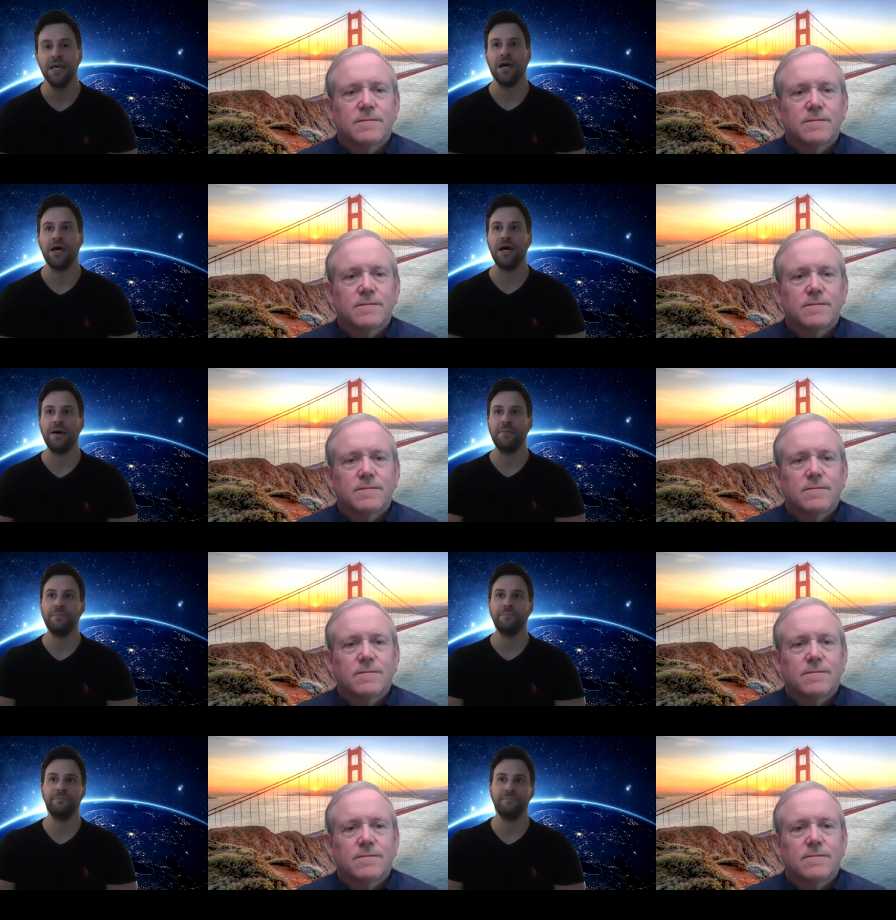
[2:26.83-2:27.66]

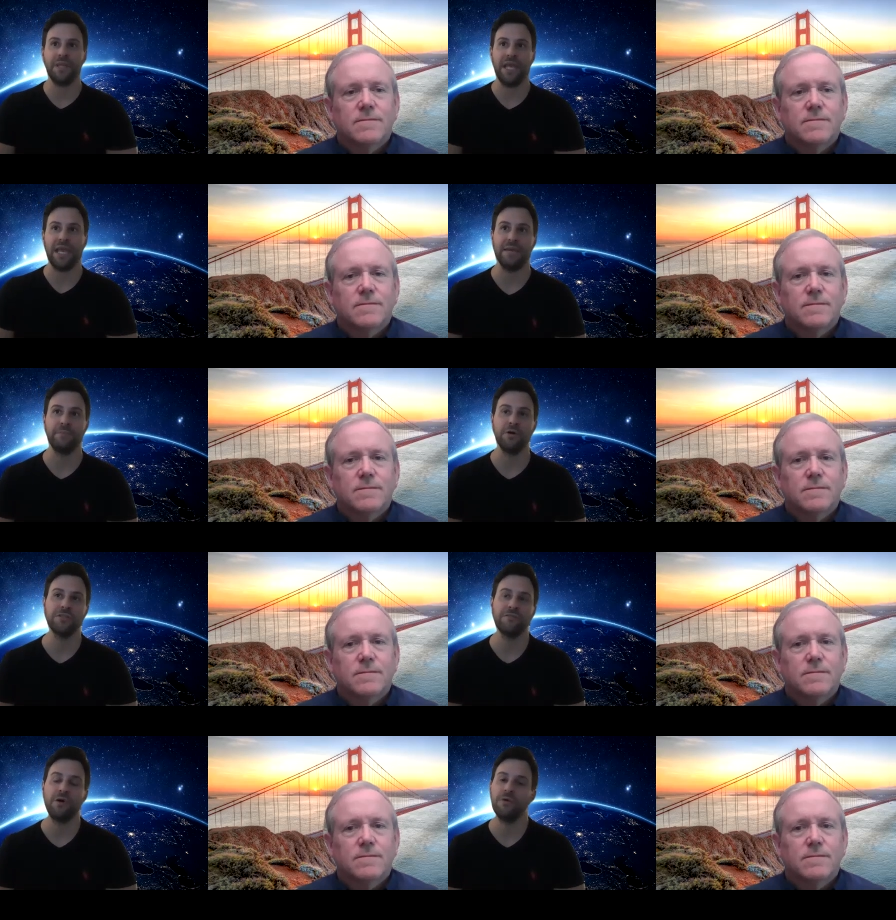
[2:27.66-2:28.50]
Speaker 1: Um, and
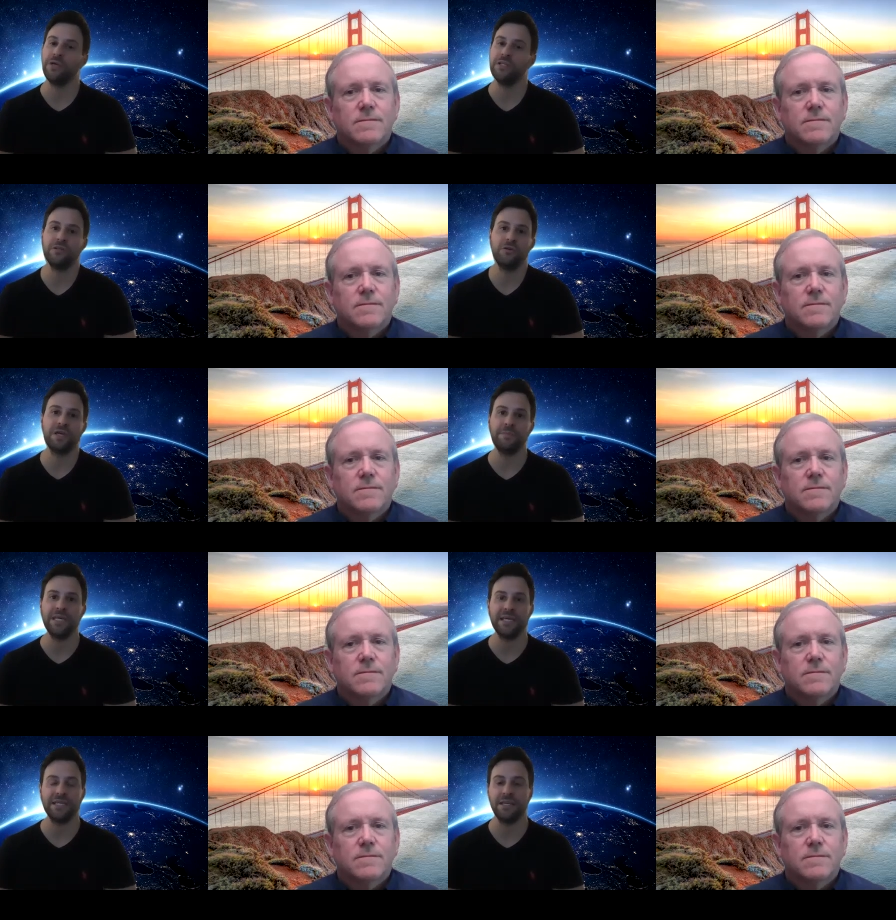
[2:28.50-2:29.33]
most of what we do can
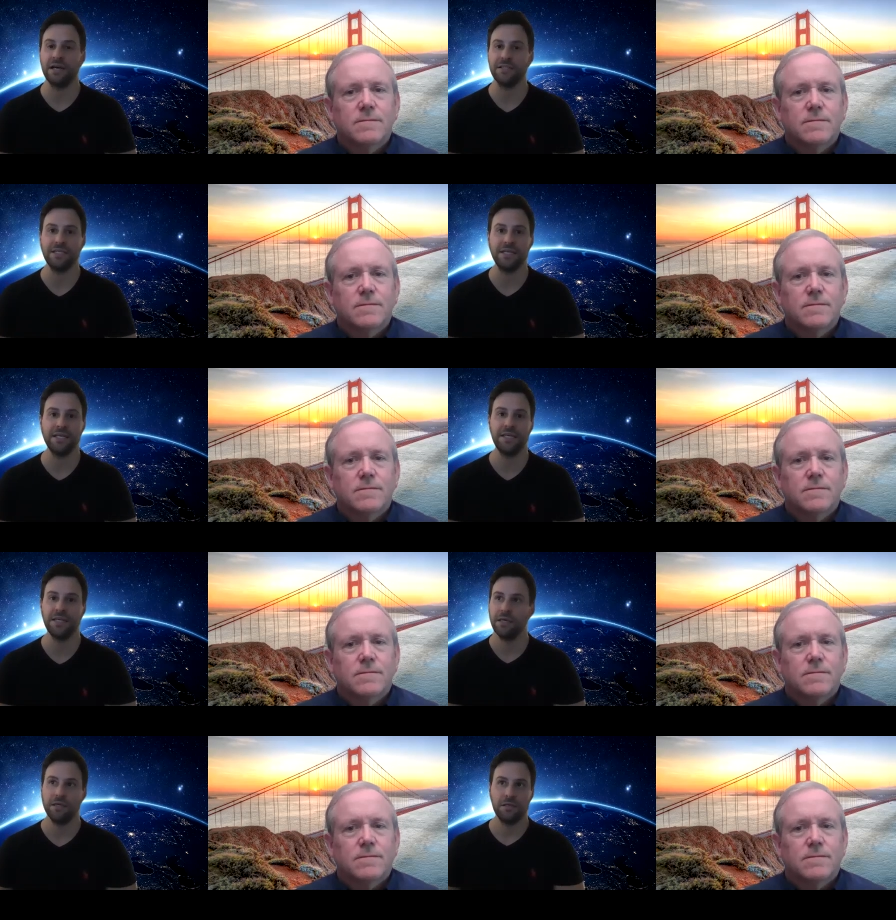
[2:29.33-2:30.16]
be conducted,
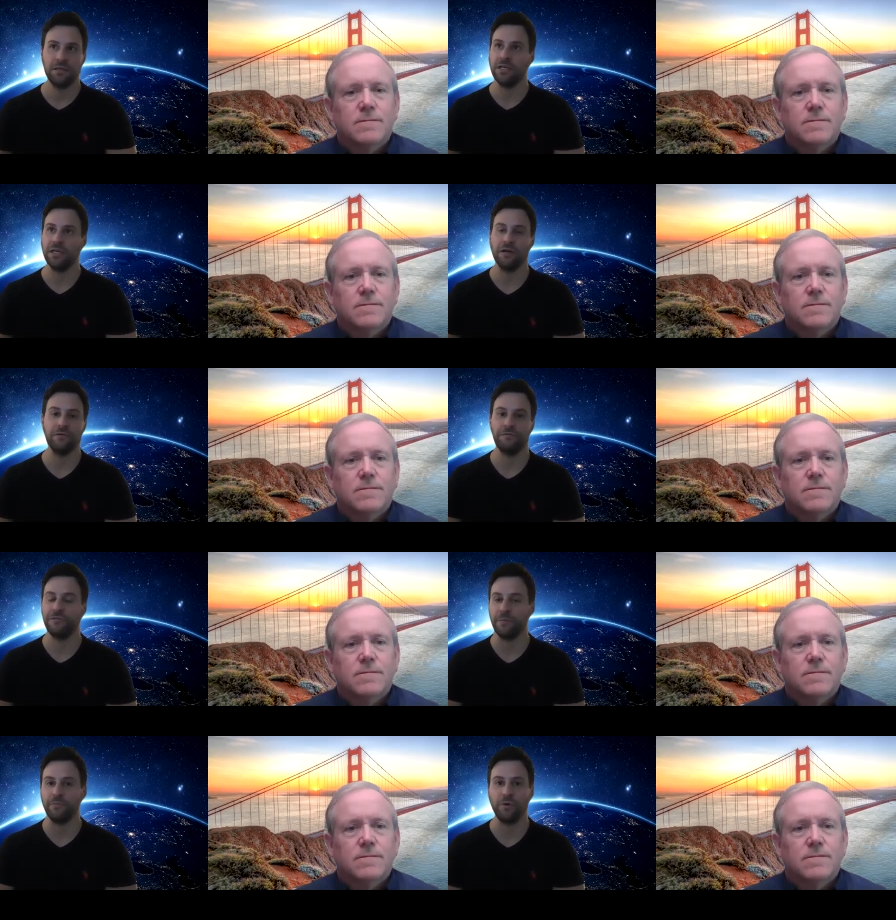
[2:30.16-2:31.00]
you know,
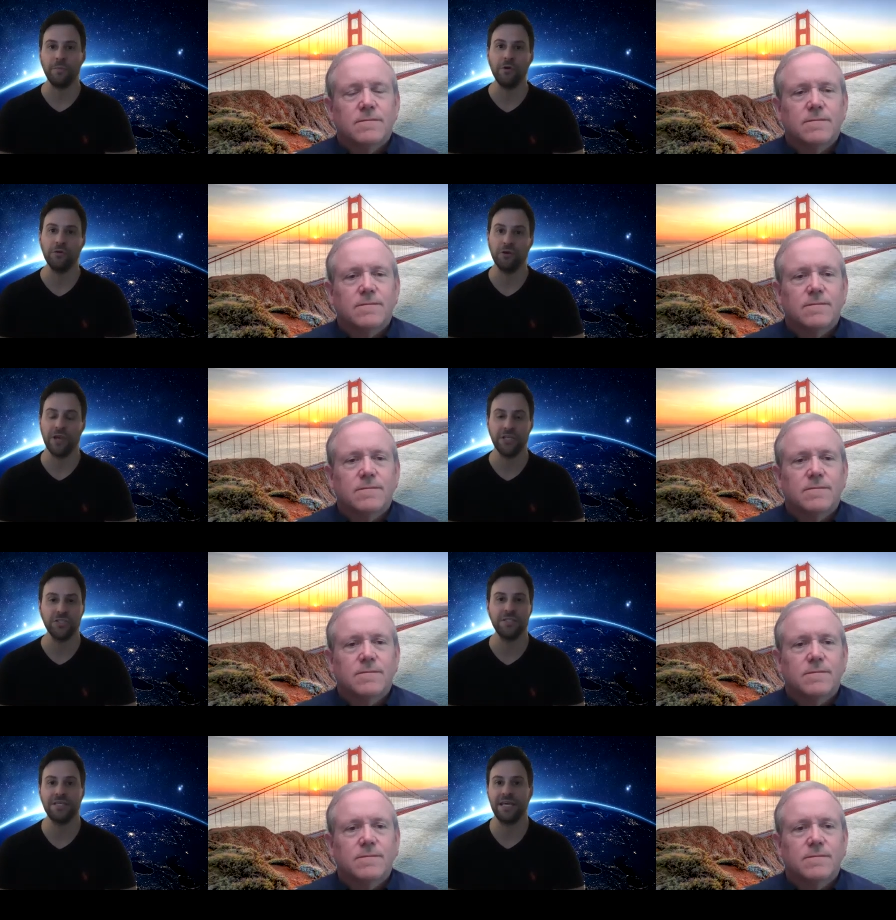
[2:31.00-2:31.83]
from remote
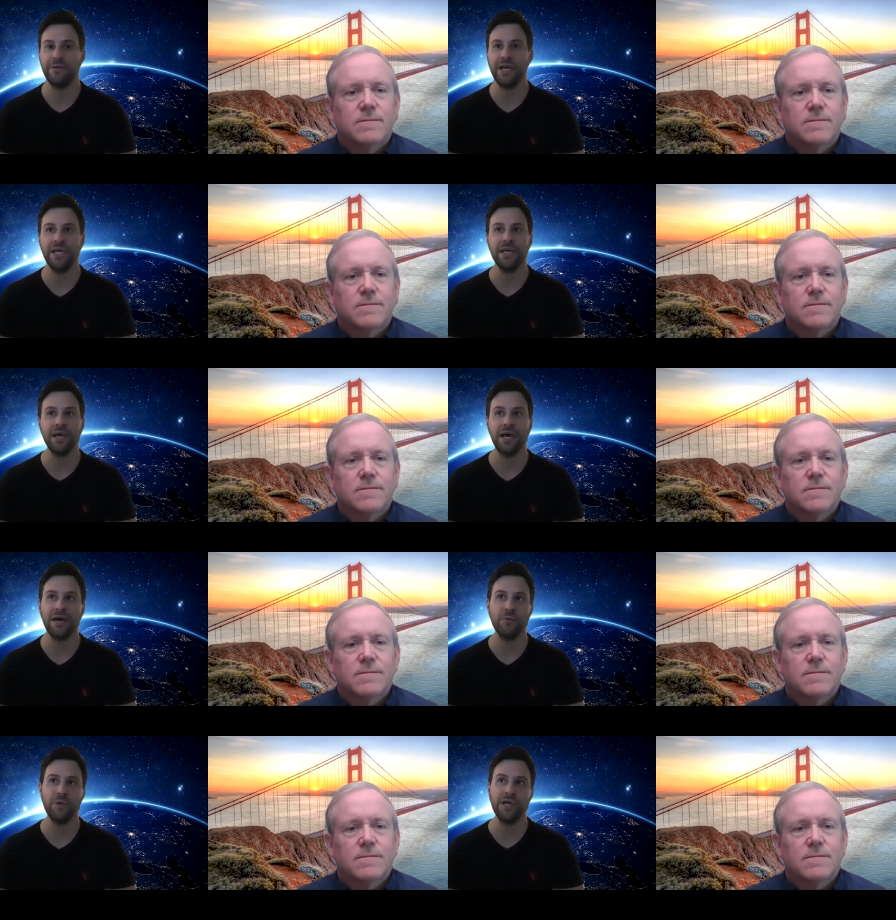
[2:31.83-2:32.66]
locations anyway.
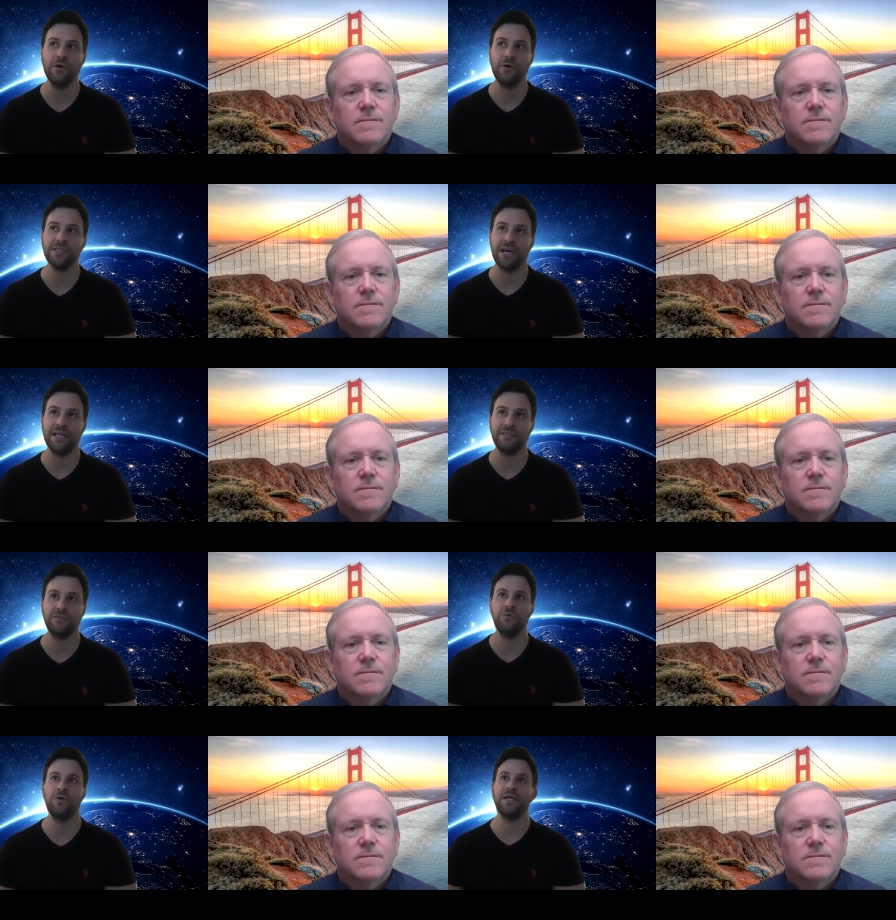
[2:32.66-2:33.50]
Uh, we always like
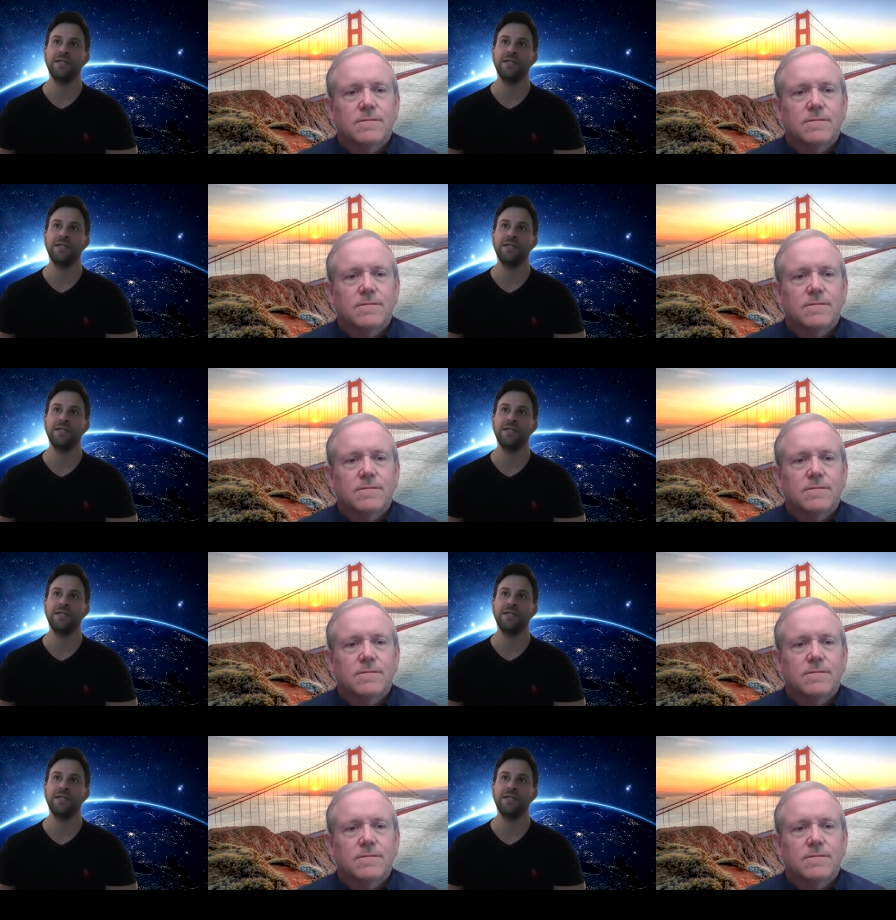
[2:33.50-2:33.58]
to, at